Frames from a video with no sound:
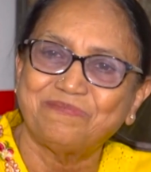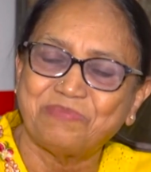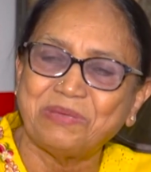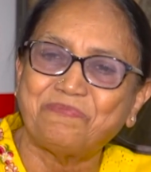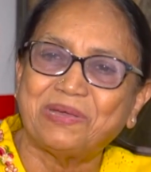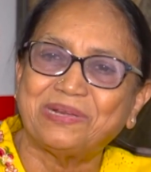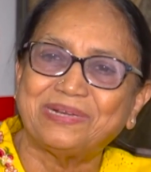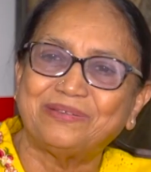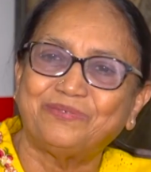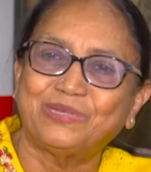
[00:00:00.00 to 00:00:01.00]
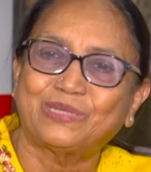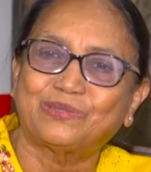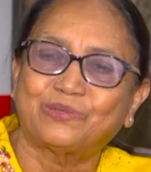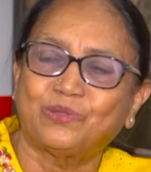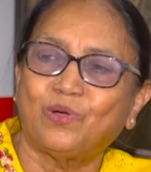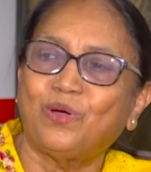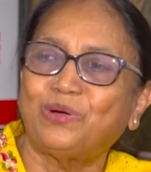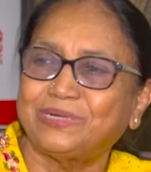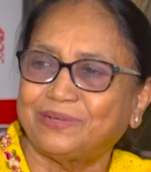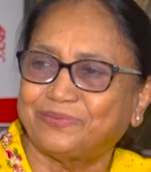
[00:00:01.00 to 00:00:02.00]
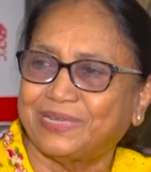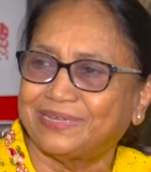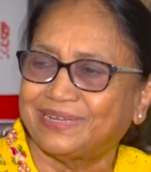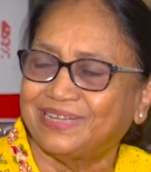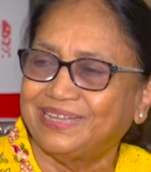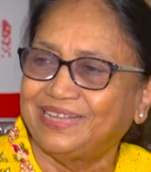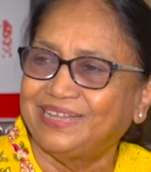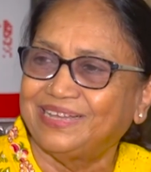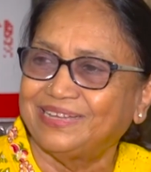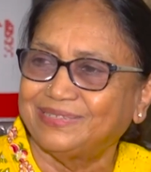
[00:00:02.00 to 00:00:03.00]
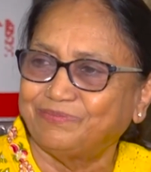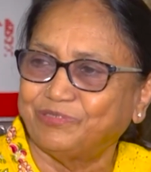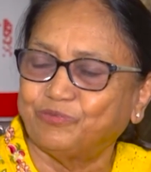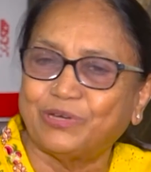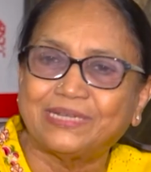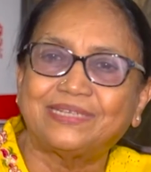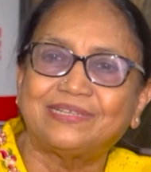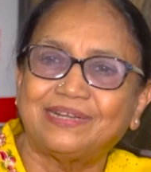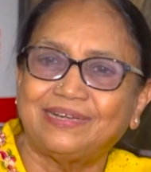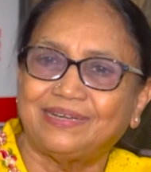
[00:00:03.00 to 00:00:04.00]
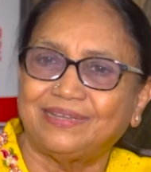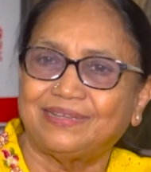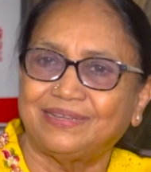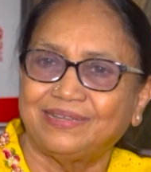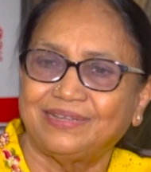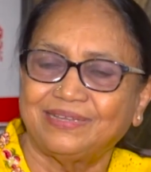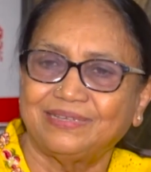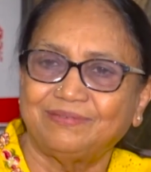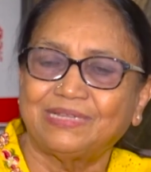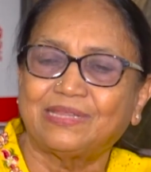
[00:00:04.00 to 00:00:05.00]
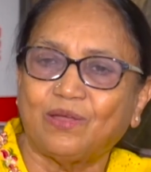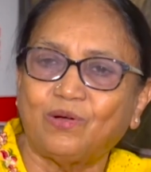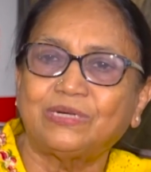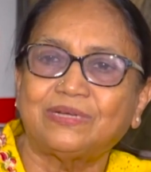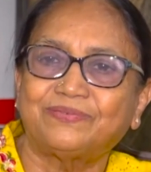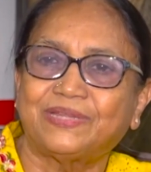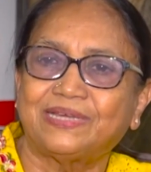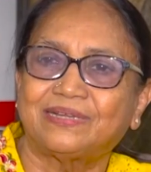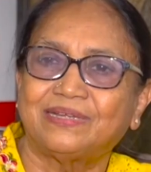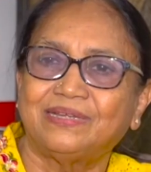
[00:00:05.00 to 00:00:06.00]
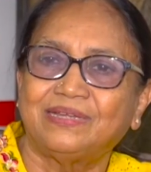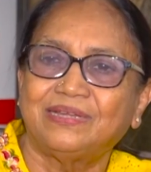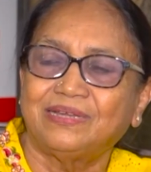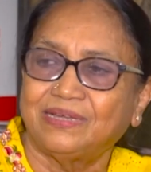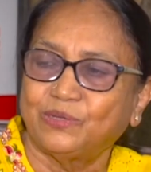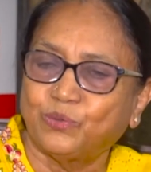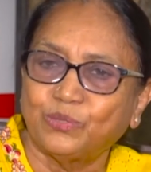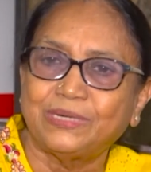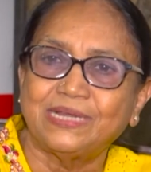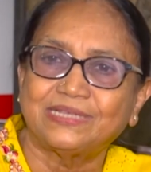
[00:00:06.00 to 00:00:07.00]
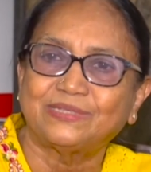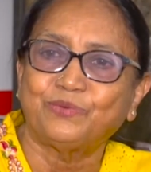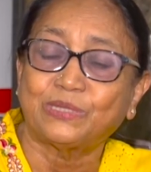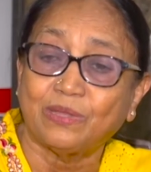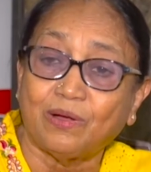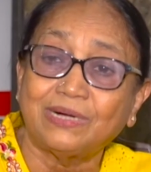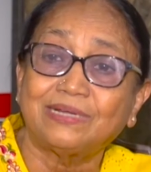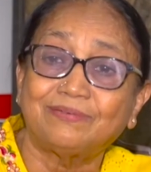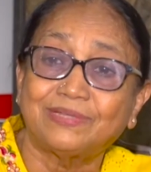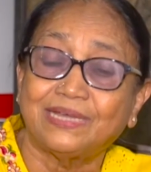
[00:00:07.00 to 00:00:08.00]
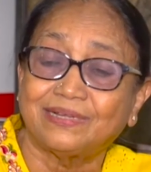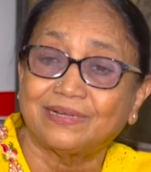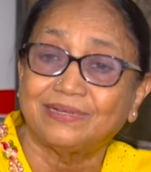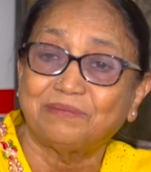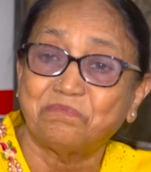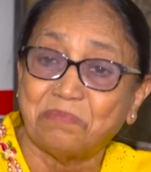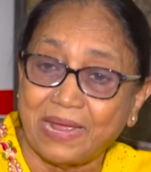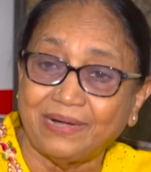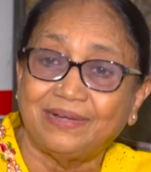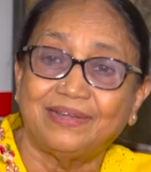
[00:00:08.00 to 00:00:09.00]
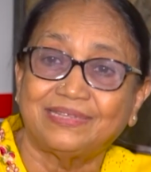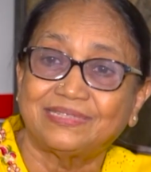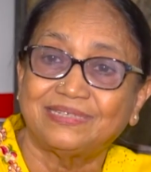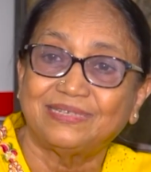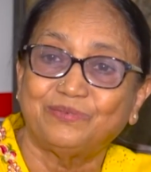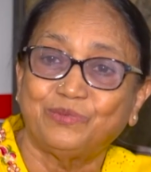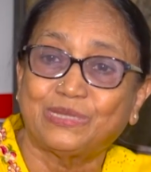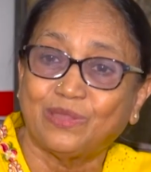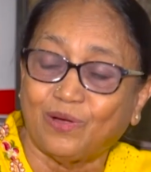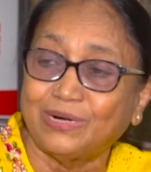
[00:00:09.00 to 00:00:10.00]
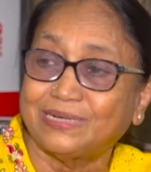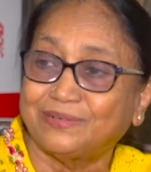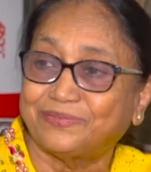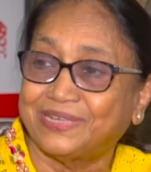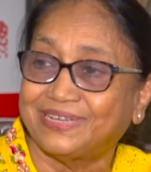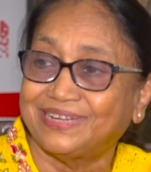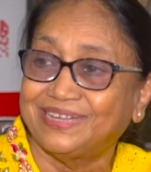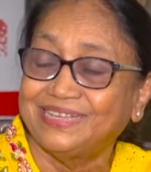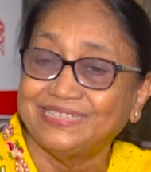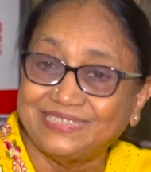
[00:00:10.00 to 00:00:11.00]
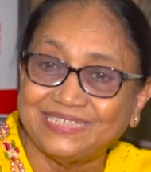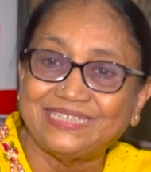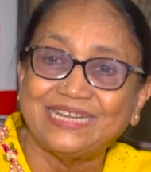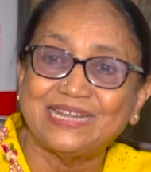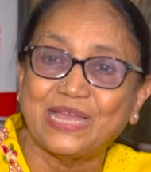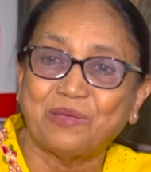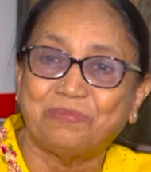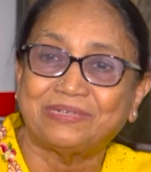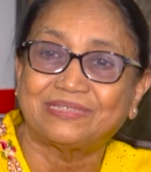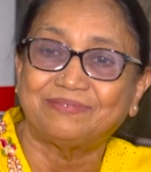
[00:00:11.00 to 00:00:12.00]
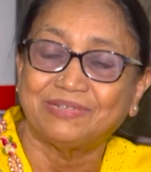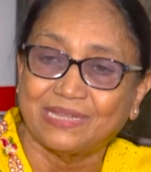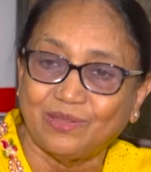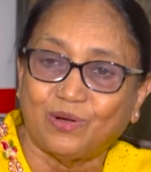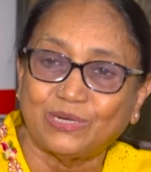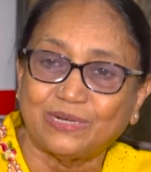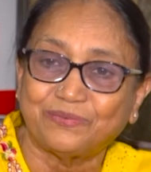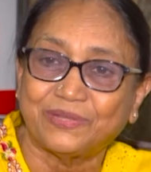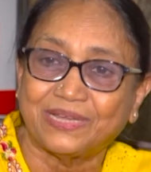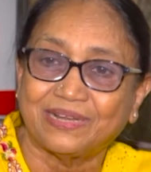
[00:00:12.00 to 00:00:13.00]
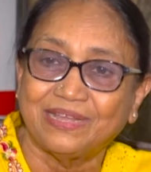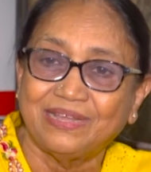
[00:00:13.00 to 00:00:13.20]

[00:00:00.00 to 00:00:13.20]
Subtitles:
People with lot of their originality, with lot of their goodness, with lot of their badness, with lot of their cheating habits, with lot of their